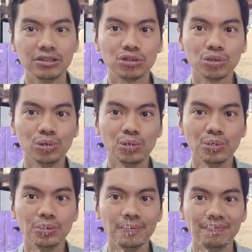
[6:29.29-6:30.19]

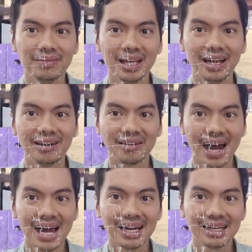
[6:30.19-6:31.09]
So
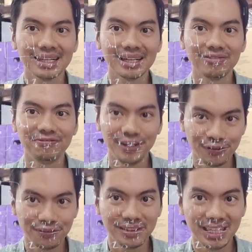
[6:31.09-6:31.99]
rank
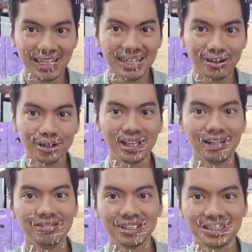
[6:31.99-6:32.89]
50 on
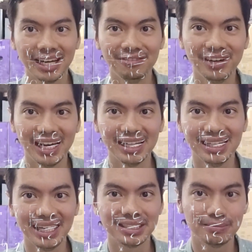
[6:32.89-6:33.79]
level
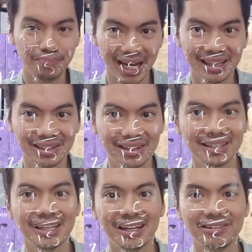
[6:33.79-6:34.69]
7 is better
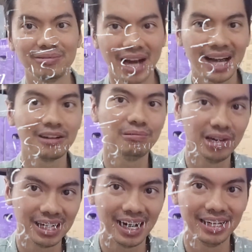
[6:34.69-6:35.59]
than rank
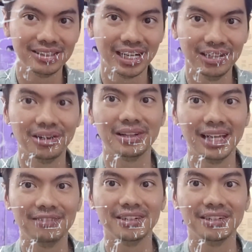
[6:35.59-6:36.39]
100 on level